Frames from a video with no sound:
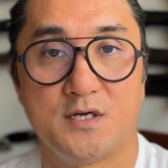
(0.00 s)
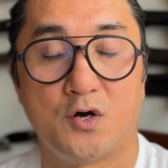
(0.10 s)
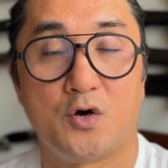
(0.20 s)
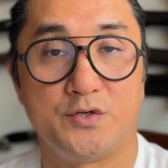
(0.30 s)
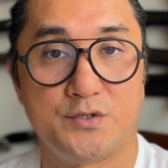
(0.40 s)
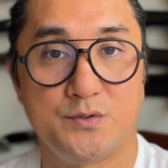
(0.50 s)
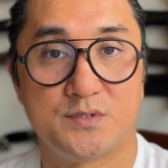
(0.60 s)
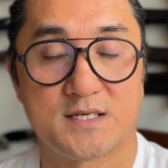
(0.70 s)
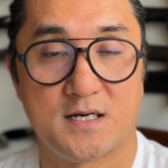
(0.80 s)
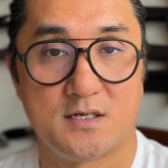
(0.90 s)
on
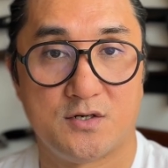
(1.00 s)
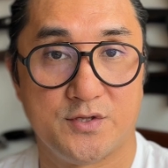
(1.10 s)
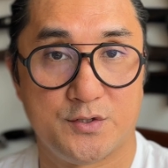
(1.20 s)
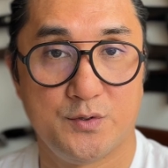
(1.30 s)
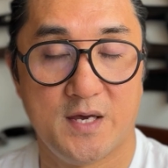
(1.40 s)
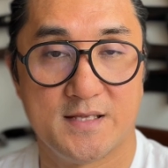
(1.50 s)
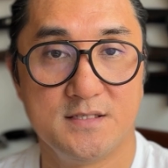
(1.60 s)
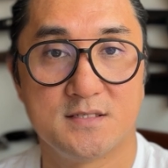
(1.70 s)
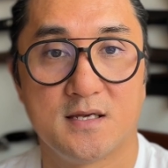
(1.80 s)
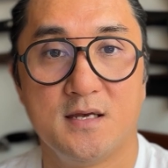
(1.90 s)
the two
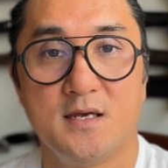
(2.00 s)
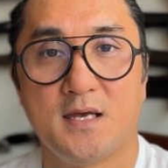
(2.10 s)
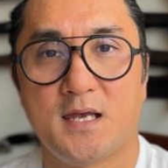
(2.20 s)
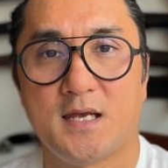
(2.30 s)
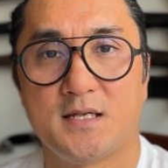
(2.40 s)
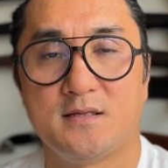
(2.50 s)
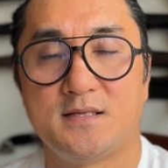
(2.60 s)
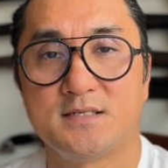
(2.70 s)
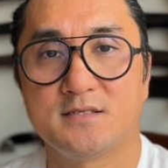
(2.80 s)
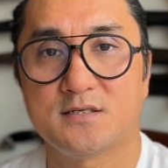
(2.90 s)
ends. And
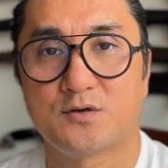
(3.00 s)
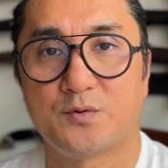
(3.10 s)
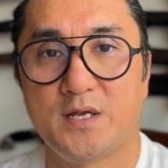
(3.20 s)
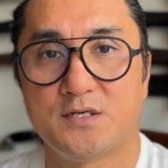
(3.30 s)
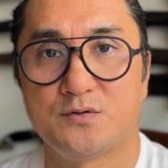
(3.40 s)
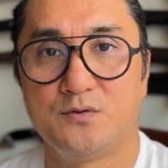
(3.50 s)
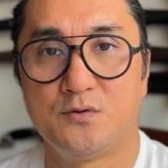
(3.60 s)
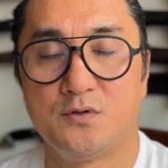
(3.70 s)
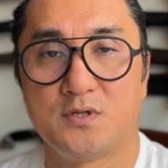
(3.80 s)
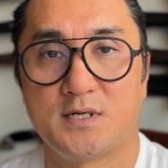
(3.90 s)
this is a great
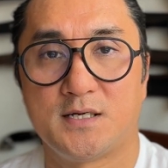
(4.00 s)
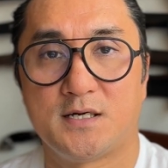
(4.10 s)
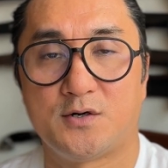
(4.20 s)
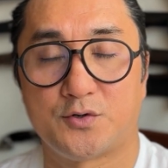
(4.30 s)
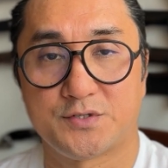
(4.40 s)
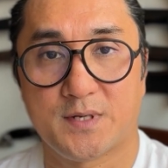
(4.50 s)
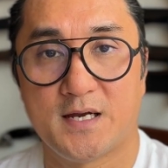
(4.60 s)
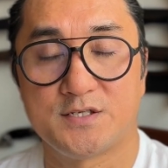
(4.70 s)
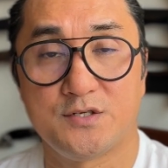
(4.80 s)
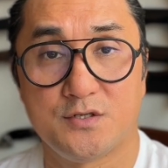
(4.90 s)
tool or
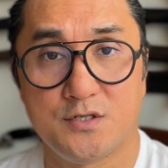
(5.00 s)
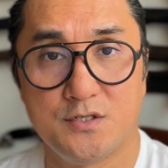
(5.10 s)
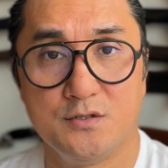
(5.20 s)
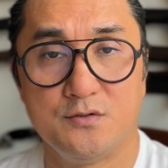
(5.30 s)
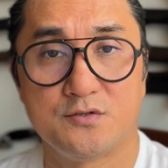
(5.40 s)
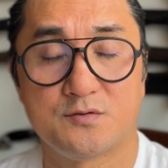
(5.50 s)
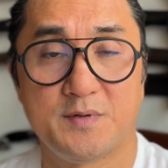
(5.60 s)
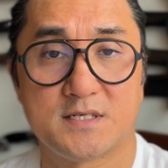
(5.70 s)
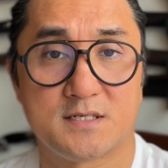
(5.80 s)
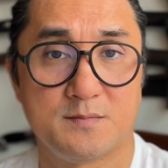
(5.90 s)
strategy to use
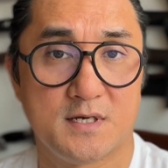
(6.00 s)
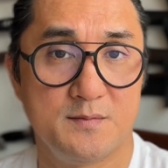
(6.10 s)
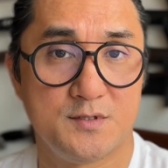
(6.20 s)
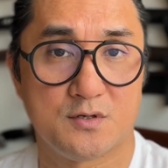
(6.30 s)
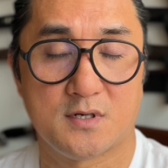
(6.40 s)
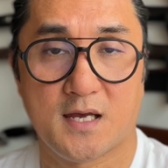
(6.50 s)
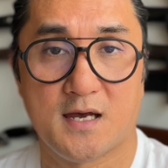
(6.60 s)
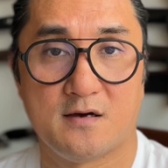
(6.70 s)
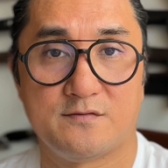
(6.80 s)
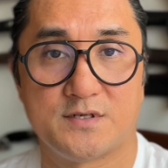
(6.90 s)
because sometimes you're gonna
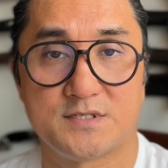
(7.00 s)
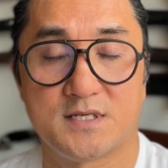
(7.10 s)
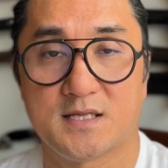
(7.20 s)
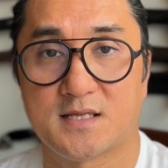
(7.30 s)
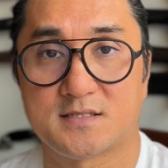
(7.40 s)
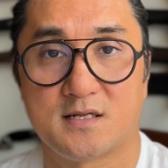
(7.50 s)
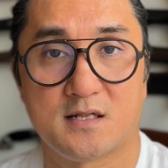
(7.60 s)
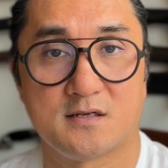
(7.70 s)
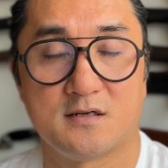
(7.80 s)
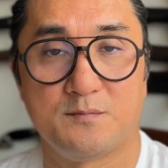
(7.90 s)
have a stick that's
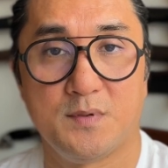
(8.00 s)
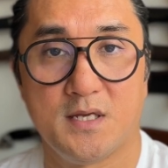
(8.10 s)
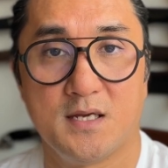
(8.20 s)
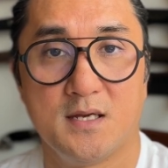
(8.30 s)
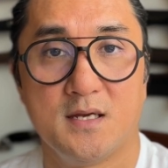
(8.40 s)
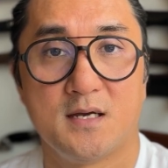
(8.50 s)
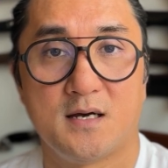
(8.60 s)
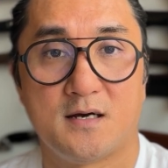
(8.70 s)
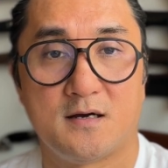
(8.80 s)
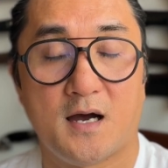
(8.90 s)
not gonna be
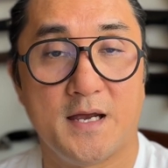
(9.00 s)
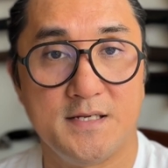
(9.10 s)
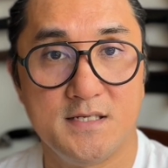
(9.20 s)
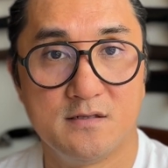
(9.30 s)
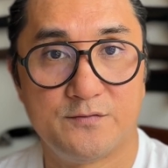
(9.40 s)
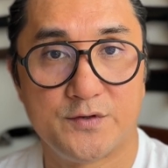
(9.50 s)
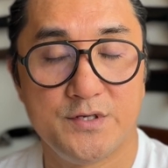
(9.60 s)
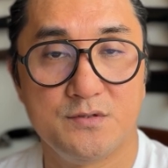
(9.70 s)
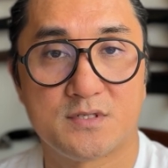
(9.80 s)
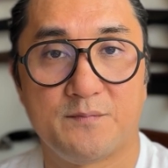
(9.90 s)
ideal for
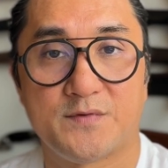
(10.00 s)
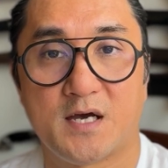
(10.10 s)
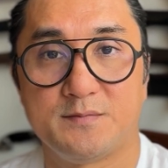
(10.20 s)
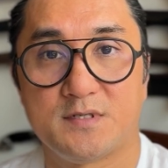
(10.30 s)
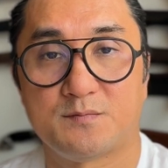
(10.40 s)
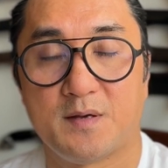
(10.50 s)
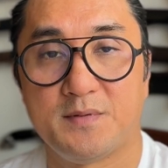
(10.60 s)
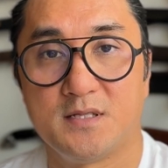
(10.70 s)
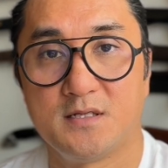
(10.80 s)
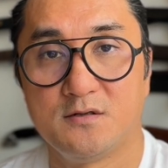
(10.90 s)
you. Sometimes it might
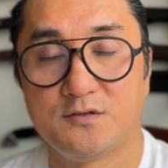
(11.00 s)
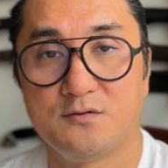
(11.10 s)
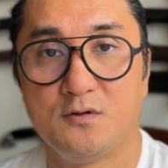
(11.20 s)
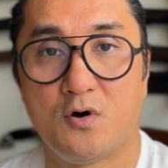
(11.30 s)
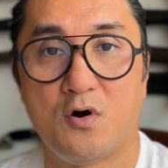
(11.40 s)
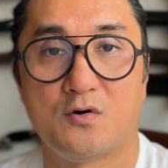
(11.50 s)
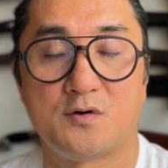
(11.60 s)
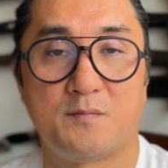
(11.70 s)
be a little too long or it